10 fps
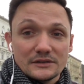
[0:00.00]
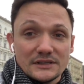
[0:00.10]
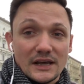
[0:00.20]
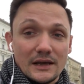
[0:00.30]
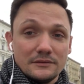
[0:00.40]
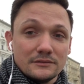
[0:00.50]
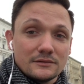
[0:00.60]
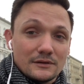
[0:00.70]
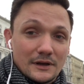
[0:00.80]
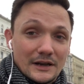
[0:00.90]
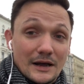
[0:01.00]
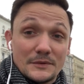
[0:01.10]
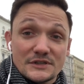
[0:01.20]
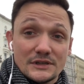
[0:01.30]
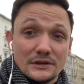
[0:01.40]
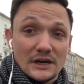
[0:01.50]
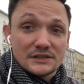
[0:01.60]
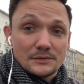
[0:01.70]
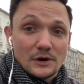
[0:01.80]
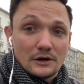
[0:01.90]
today, and I'll be seeing you
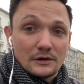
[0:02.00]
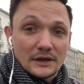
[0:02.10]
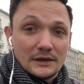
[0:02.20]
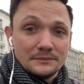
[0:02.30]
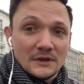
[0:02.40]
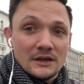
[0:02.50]
guys tomorrow, okay?